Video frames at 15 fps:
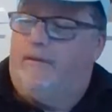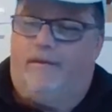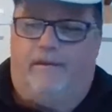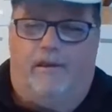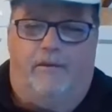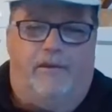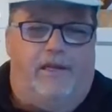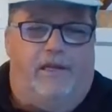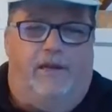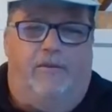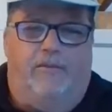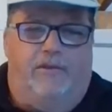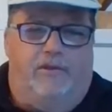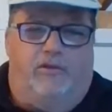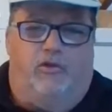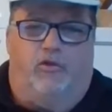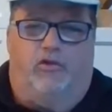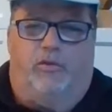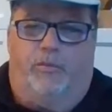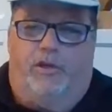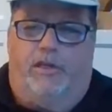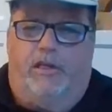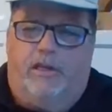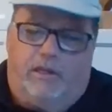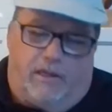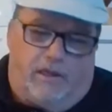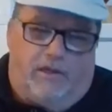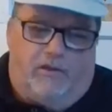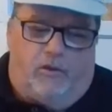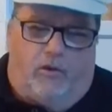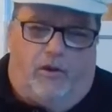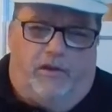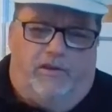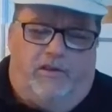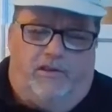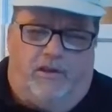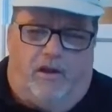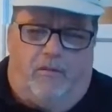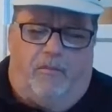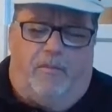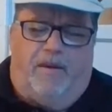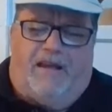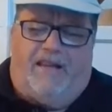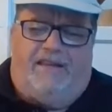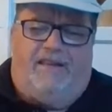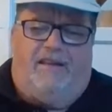No, you don't. Trust me. It's all right. She's got bad.